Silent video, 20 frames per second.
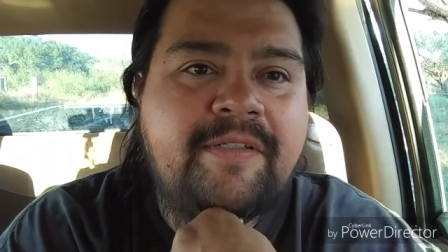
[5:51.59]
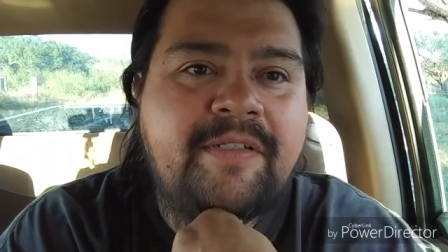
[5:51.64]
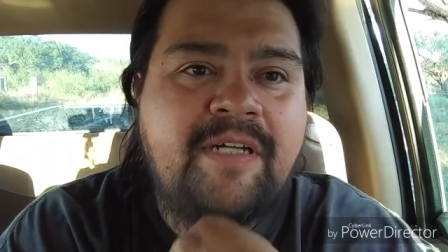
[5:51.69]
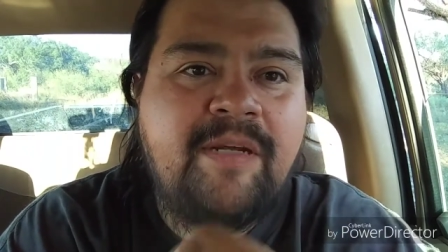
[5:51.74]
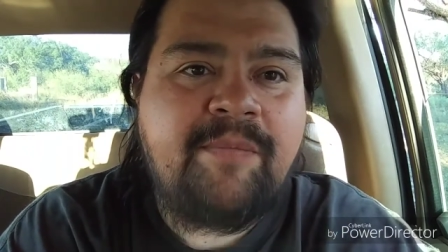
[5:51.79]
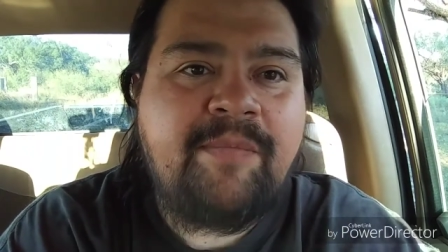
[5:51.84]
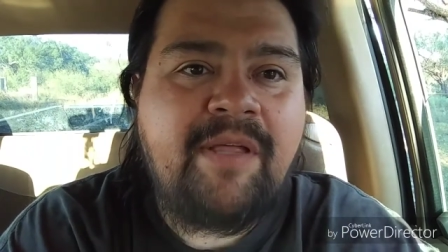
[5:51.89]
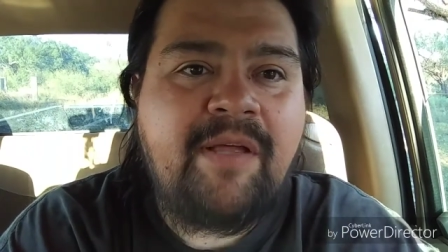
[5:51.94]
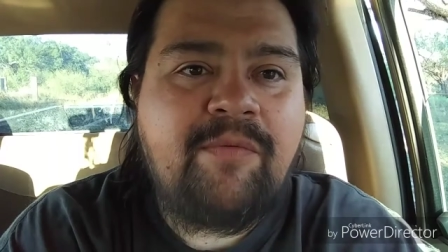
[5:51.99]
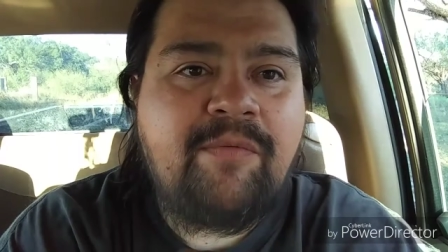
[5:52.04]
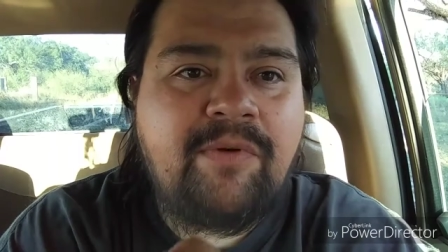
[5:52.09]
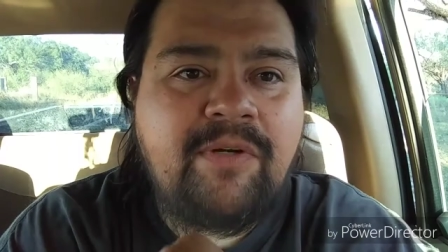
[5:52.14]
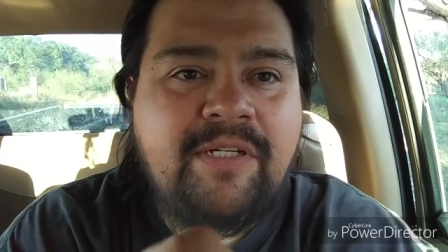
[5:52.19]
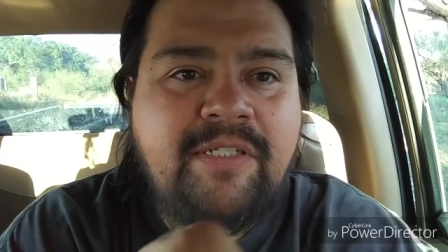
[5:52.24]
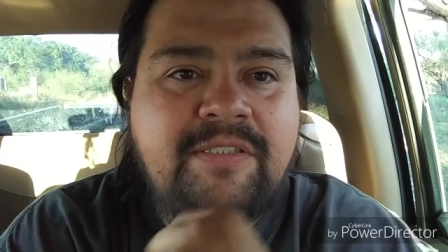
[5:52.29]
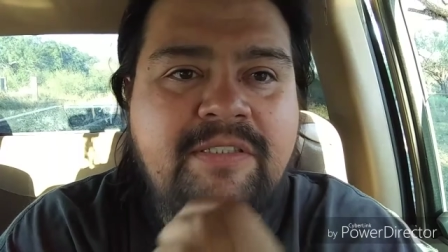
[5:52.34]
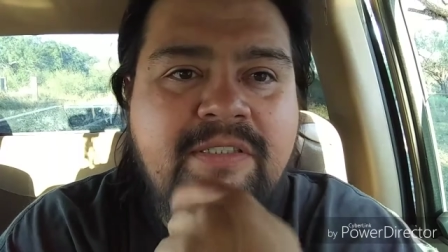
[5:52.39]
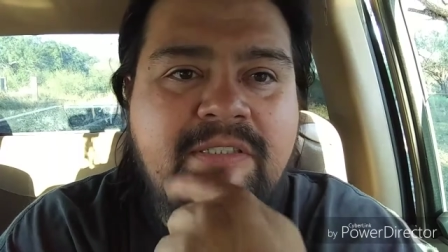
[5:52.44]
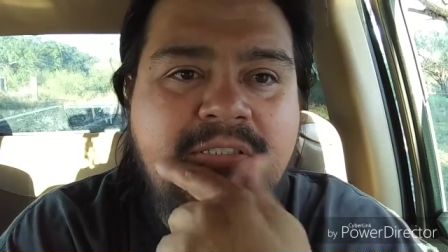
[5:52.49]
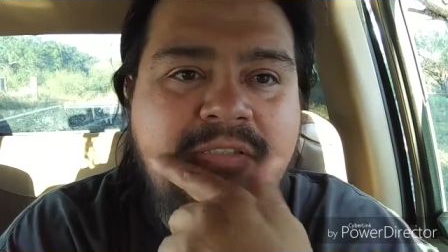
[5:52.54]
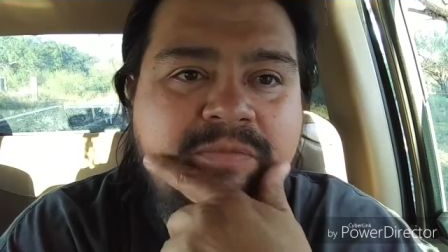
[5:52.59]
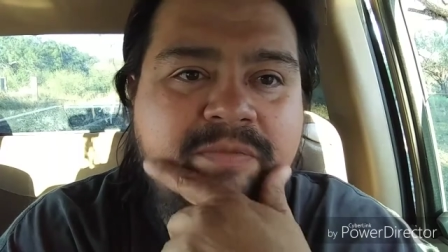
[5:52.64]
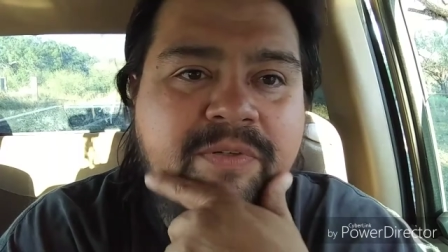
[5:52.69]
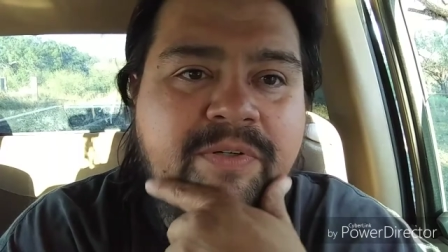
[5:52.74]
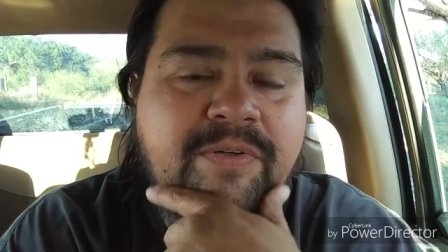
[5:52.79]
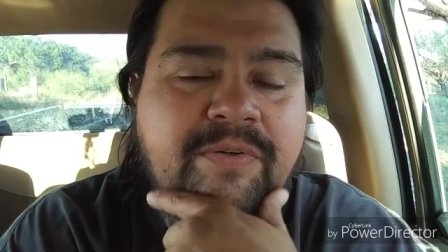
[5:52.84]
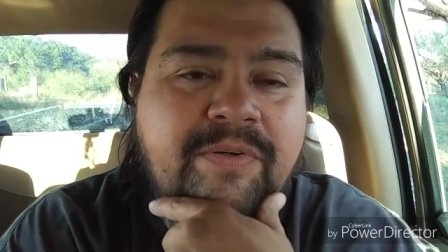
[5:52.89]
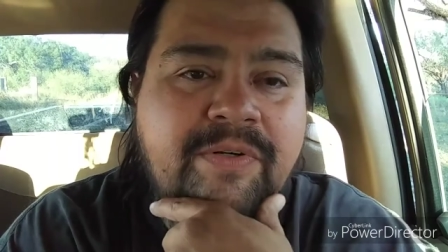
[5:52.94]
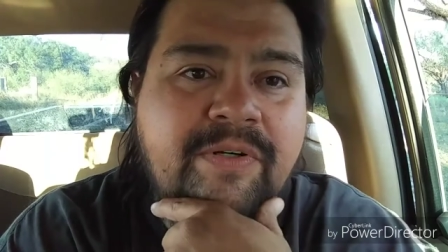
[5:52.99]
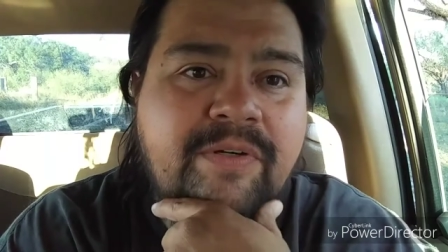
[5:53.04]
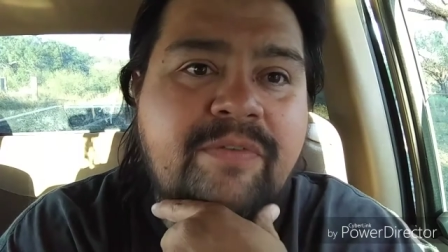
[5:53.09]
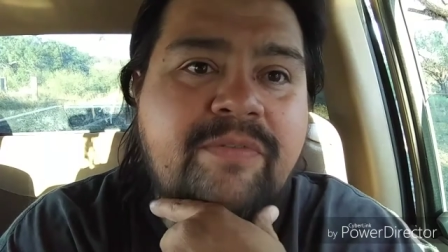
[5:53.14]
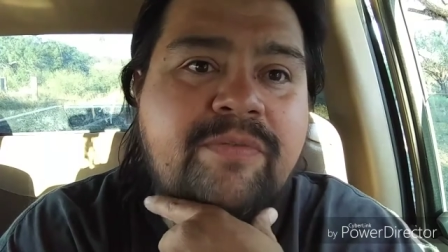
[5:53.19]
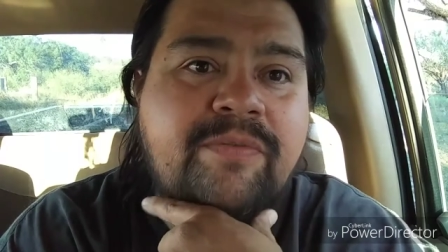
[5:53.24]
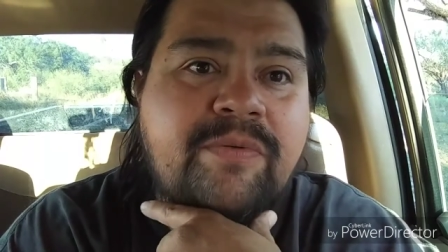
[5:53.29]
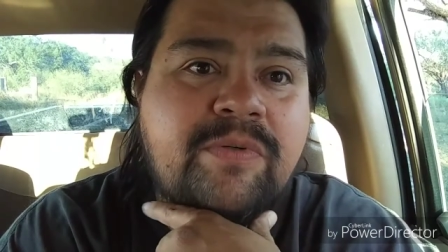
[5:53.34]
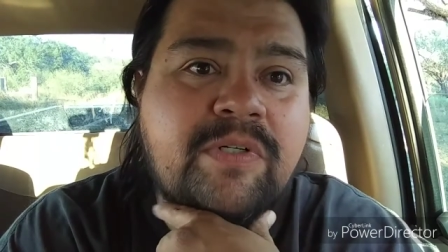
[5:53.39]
I'm not releasing this video here for